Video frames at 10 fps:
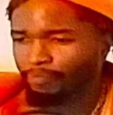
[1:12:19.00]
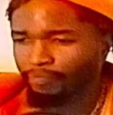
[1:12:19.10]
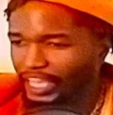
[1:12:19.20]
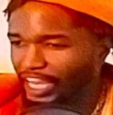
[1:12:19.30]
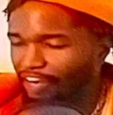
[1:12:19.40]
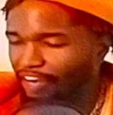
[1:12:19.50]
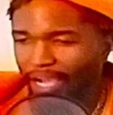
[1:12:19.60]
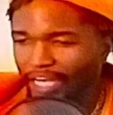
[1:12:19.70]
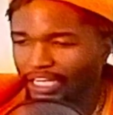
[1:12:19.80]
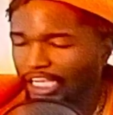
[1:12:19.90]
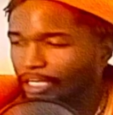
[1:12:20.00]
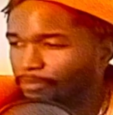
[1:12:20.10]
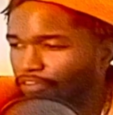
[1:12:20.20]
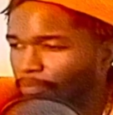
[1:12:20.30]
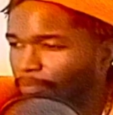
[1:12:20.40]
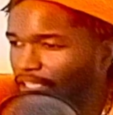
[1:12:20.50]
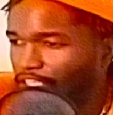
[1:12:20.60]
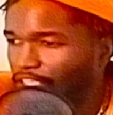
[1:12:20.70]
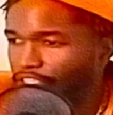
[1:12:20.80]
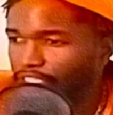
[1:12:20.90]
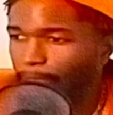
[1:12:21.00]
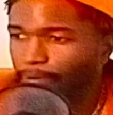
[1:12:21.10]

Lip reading: everybody comes from, like, their separate